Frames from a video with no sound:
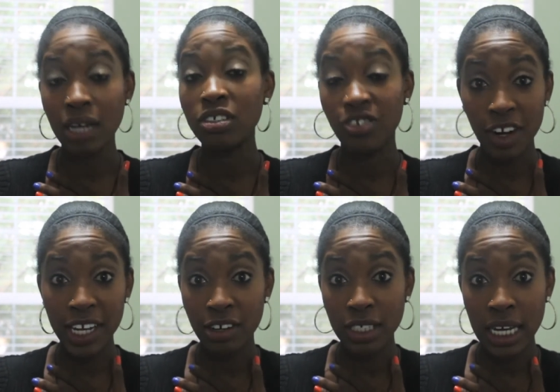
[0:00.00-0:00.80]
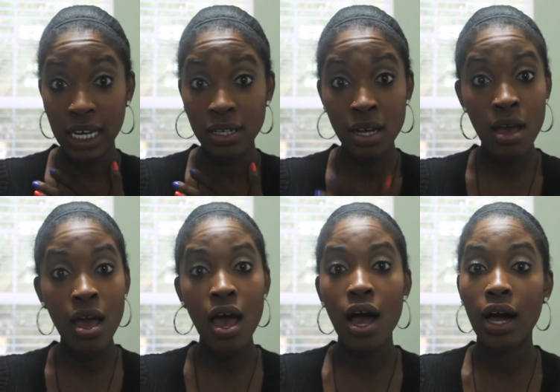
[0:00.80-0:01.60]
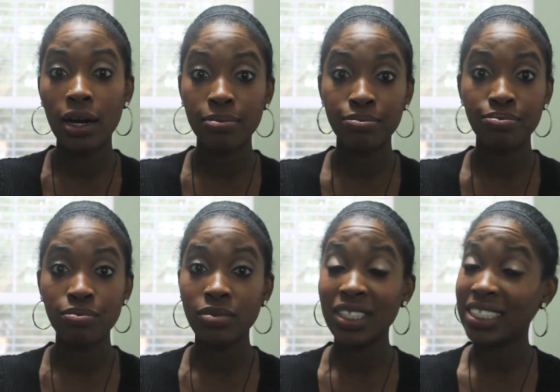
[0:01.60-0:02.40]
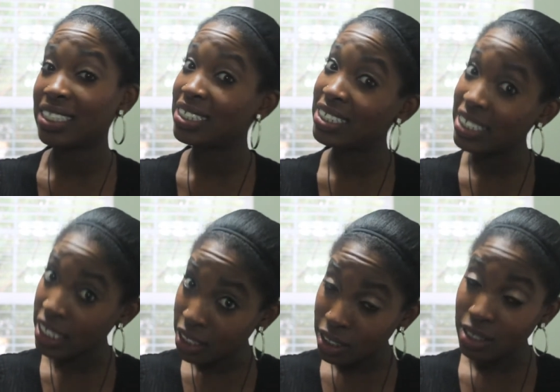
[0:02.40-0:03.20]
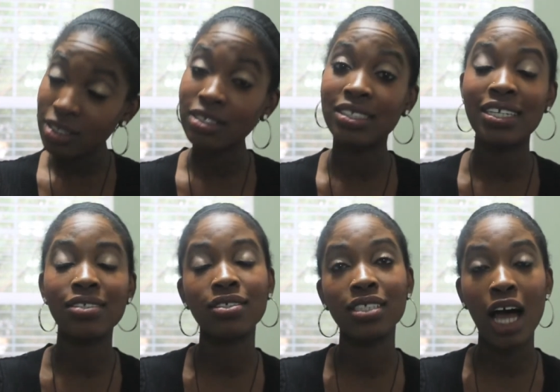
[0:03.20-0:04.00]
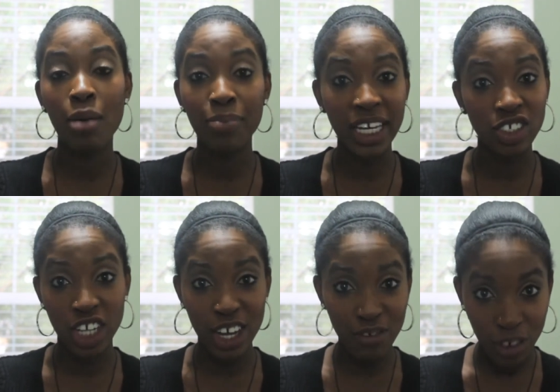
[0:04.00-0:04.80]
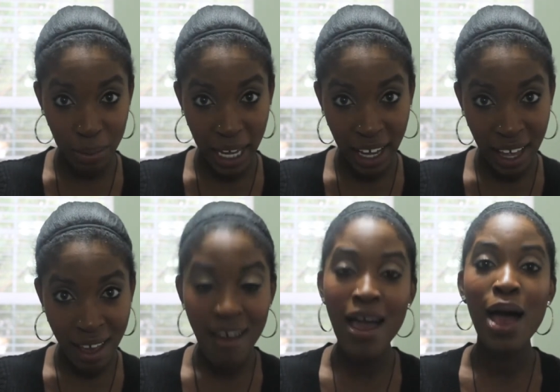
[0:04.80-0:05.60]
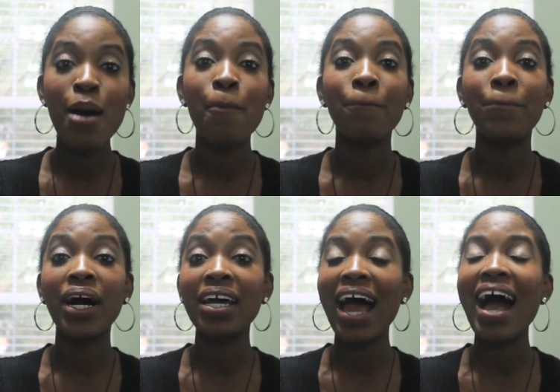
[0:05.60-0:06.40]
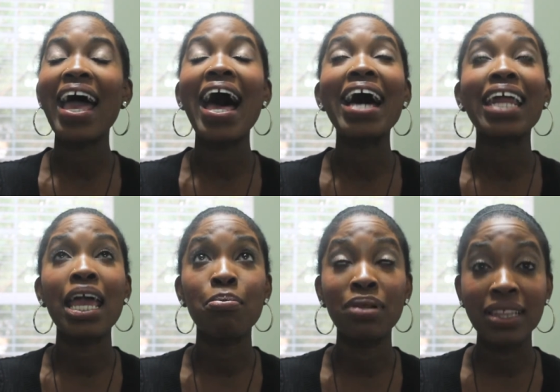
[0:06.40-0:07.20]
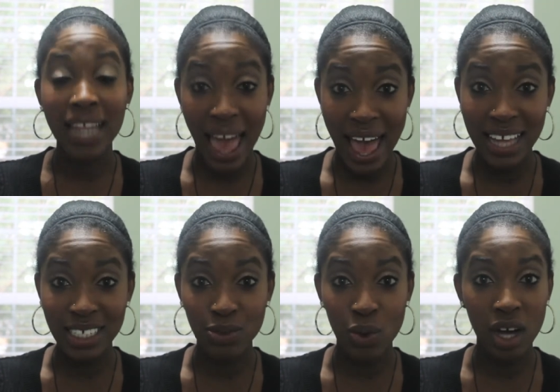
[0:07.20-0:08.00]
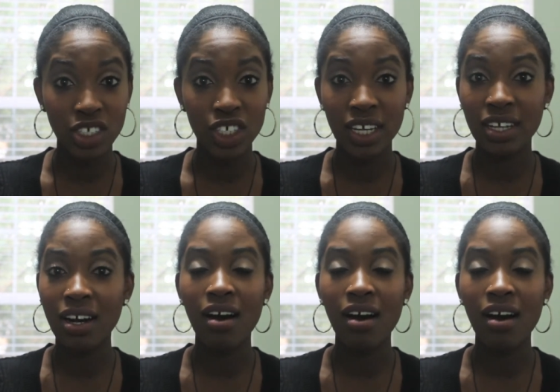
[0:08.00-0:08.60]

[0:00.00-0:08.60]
I was very entertained. Um, still doesn't top Beijing for me, but I had a blast watching it.